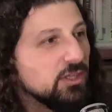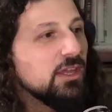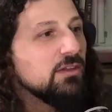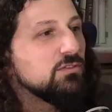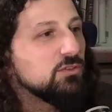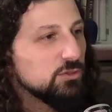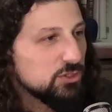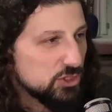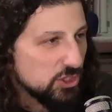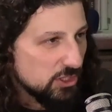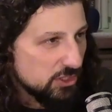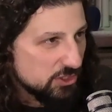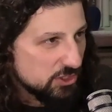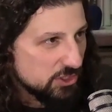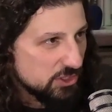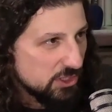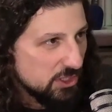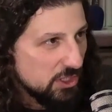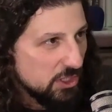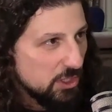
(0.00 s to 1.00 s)
to a
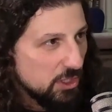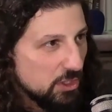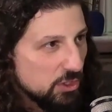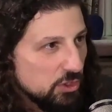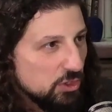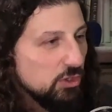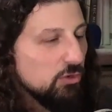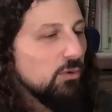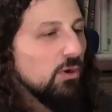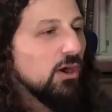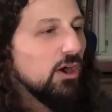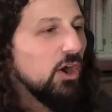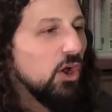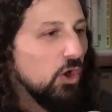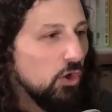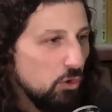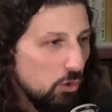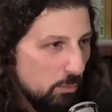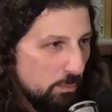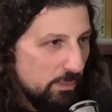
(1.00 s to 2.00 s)
church, you are
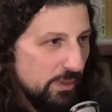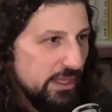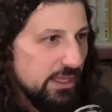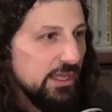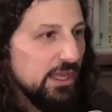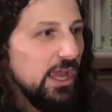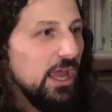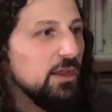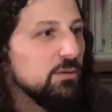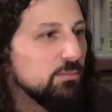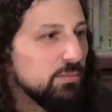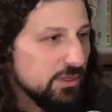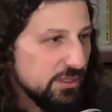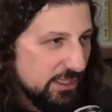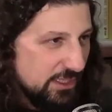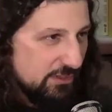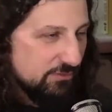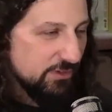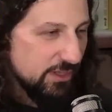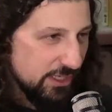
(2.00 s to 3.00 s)
hoping and
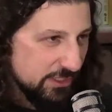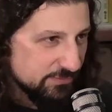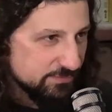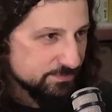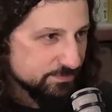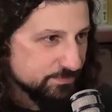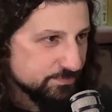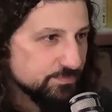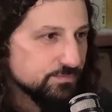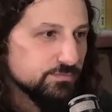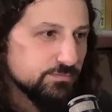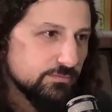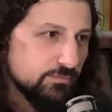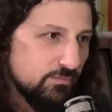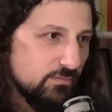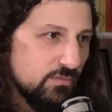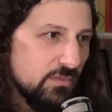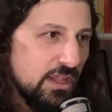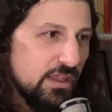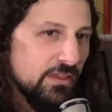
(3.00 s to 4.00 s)
believing
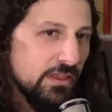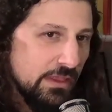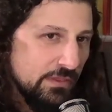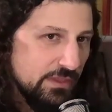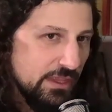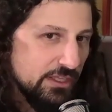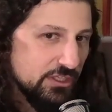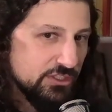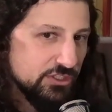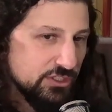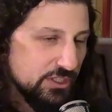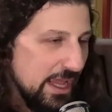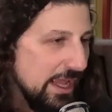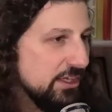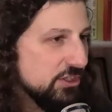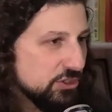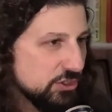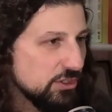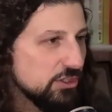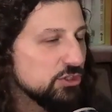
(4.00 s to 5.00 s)
that
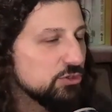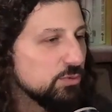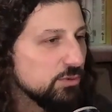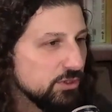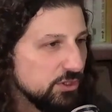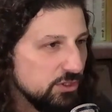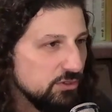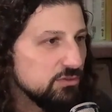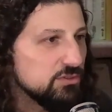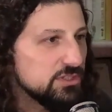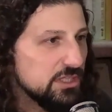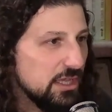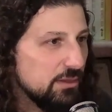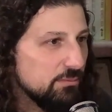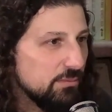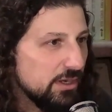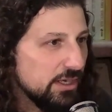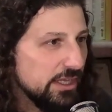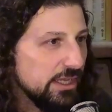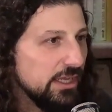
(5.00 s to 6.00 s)
church will use that
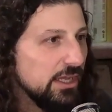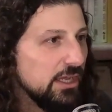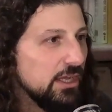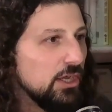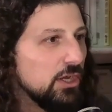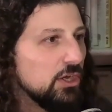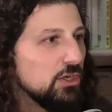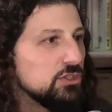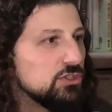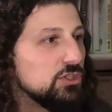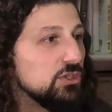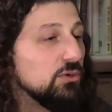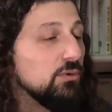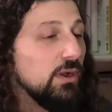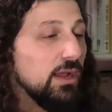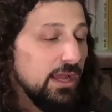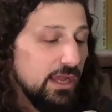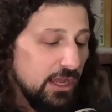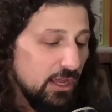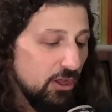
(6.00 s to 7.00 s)
money to
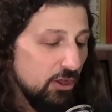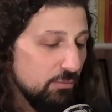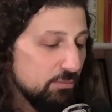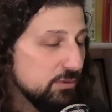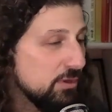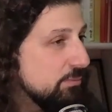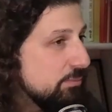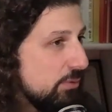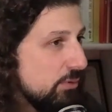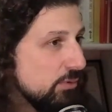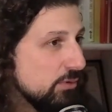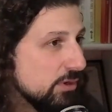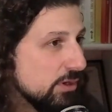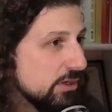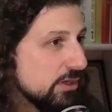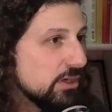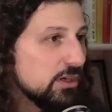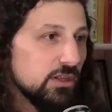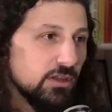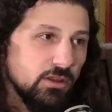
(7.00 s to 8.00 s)
help the
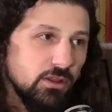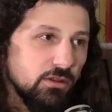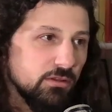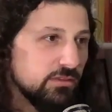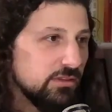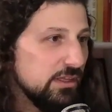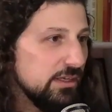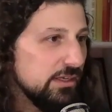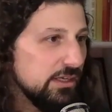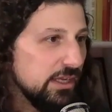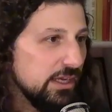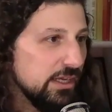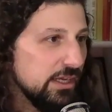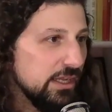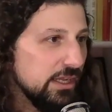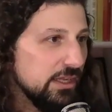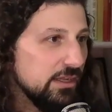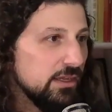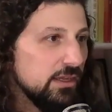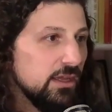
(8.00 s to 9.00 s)
poor, clothe the
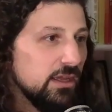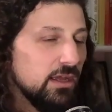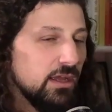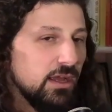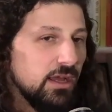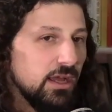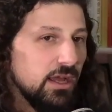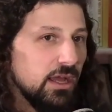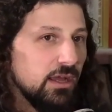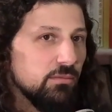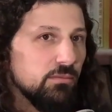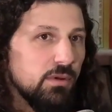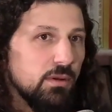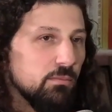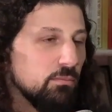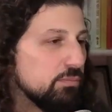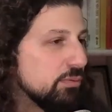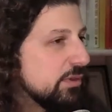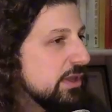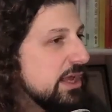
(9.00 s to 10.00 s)
needy,
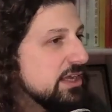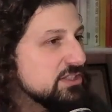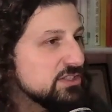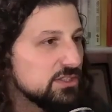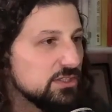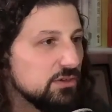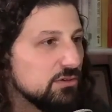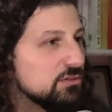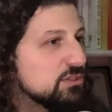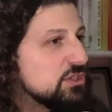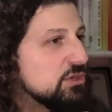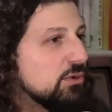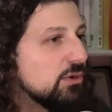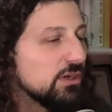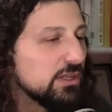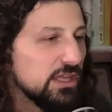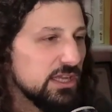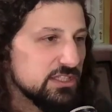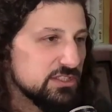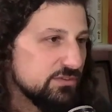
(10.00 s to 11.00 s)
bless those who are
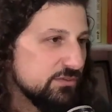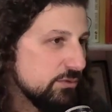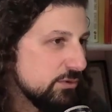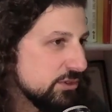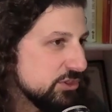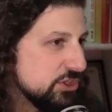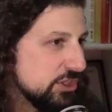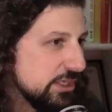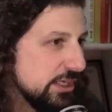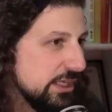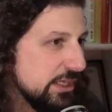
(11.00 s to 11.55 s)
less fortunate,